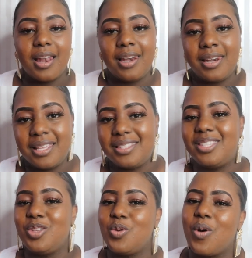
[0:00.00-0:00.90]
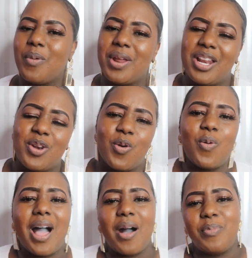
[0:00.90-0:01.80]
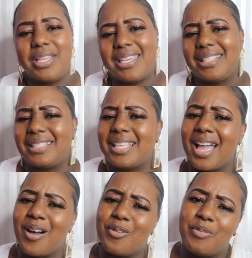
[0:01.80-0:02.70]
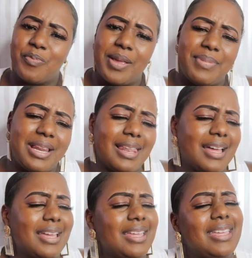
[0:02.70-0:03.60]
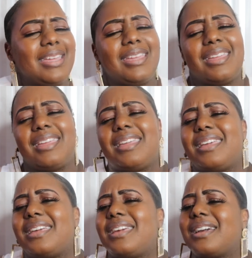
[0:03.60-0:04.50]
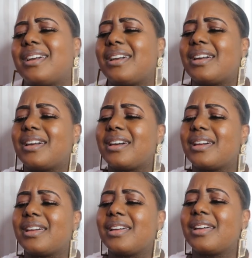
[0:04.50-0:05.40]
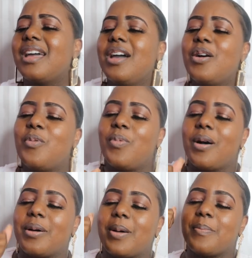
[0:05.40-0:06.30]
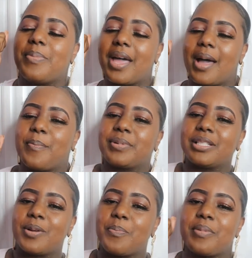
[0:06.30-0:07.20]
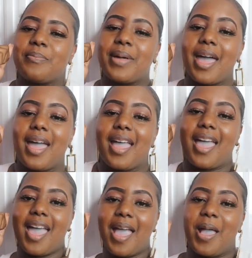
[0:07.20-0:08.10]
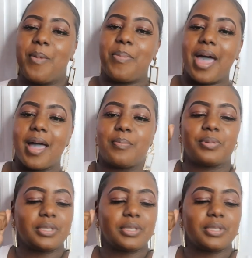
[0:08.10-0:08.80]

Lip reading: listen, you already know how we get down and we be like, welcome back, back, a back,